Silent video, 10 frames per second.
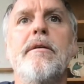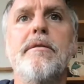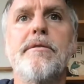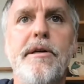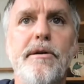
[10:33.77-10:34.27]

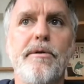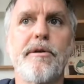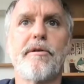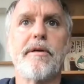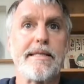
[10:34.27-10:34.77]
0
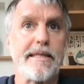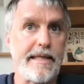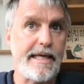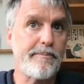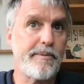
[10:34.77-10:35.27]
degrees
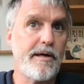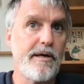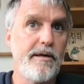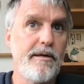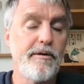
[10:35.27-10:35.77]

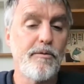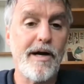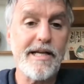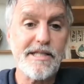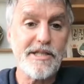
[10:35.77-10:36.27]
Libra,
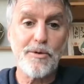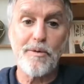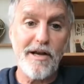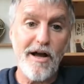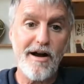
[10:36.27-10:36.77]
west
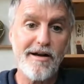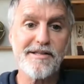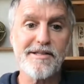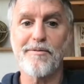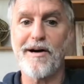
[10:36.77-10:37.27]

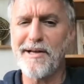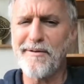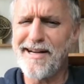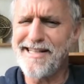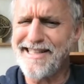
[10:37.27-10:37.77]
equinox. Why
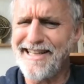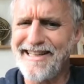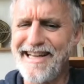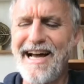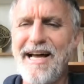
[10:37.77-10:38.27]
do I say
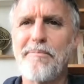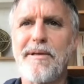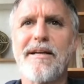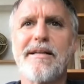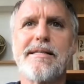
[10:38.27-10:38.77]
that?
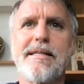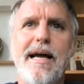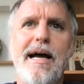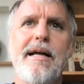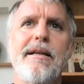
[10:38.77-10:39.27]
Because
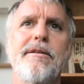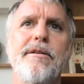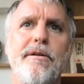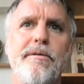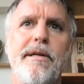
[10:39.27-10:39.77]
that
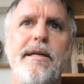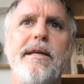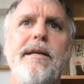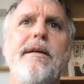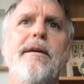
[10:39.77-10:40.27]

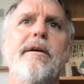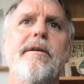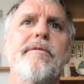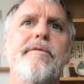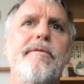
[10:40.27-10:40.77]
degree
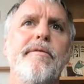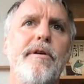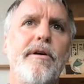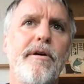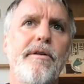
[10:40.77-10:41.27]
of
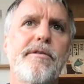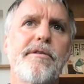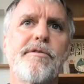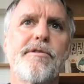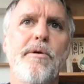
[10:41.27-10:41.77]
Earth's
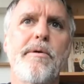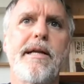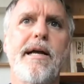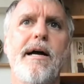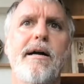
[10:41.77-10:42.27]

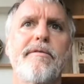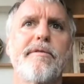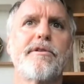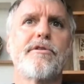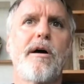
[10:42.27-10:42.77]
zodiac, of
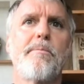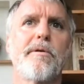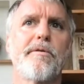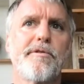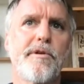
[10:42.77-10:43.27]
the
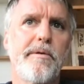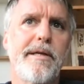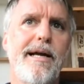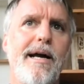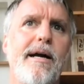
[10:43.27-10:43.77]
tropical
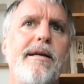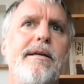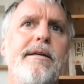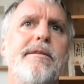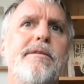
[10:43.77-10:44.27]
zodiac,
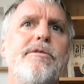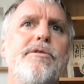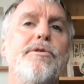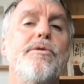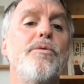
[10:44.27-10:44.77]
is
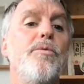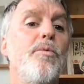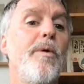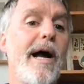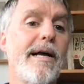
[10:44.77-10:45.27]
due
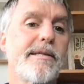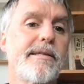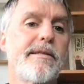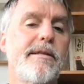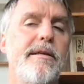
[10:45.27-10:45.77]

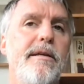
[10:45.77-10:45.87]
west